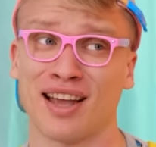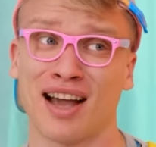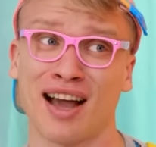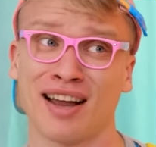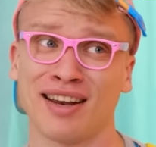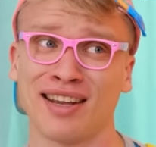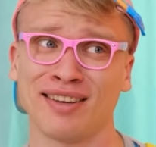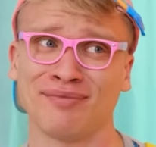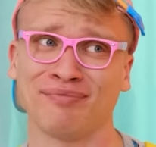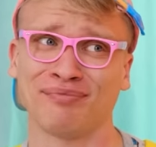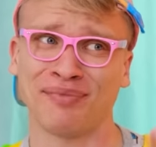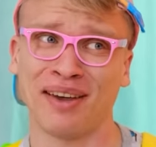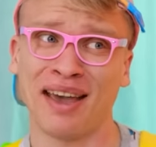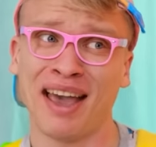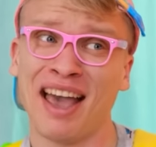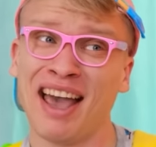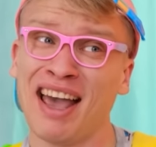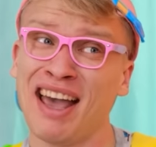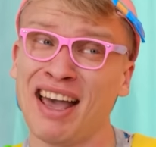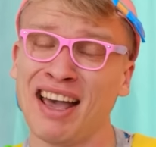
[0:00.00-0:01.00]
Come
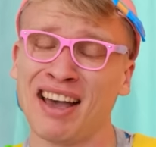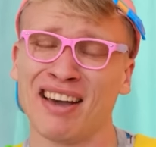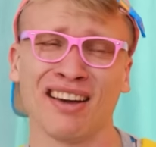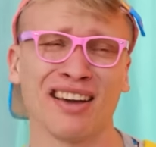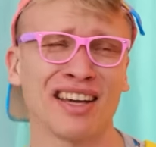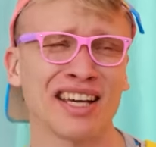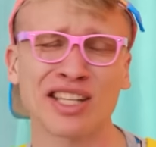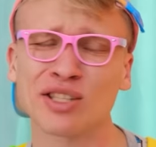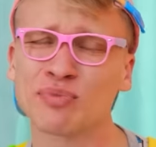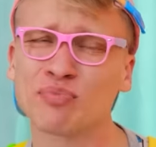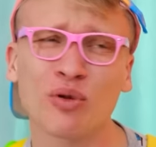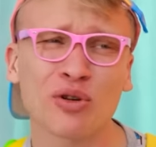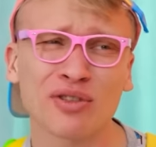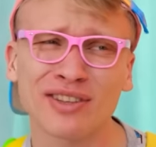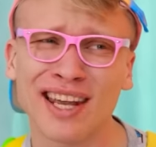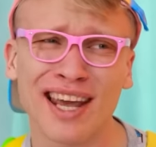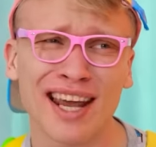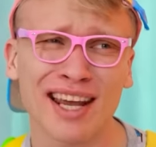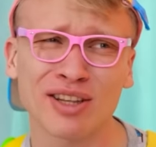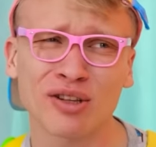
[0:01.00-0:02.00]
on, Dad! A
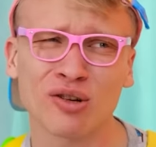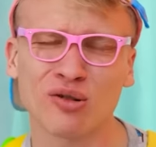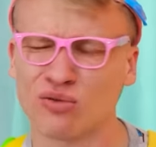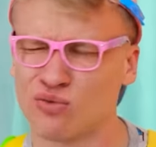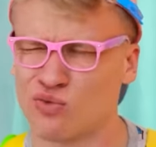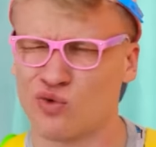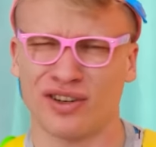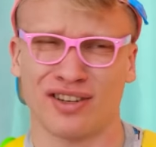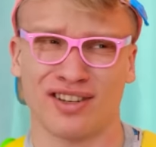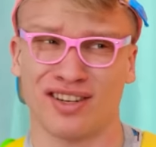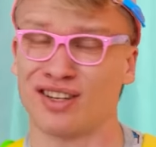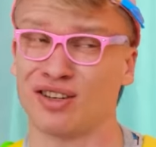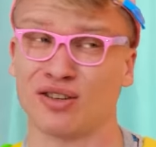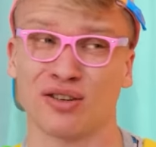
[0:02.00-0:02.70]
potato?